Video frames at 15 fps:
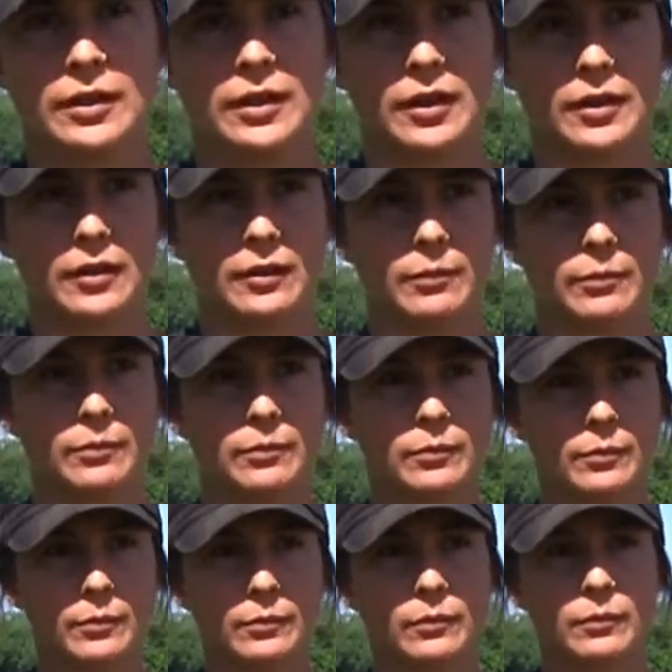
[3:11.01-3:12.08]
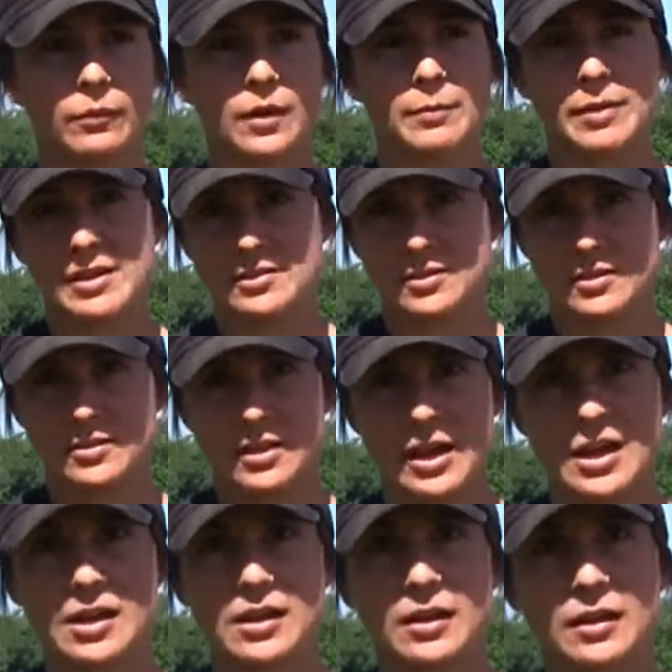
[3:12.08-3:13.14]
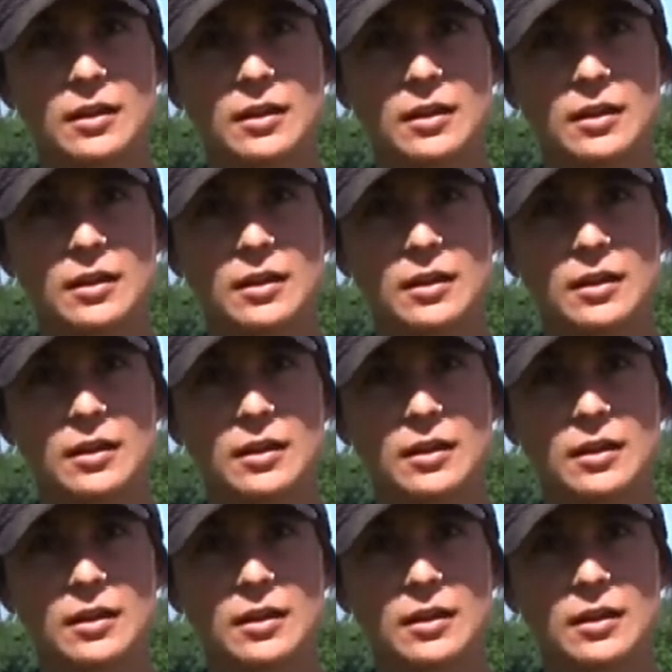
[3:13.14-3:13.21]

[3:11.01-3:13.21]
a pesticide.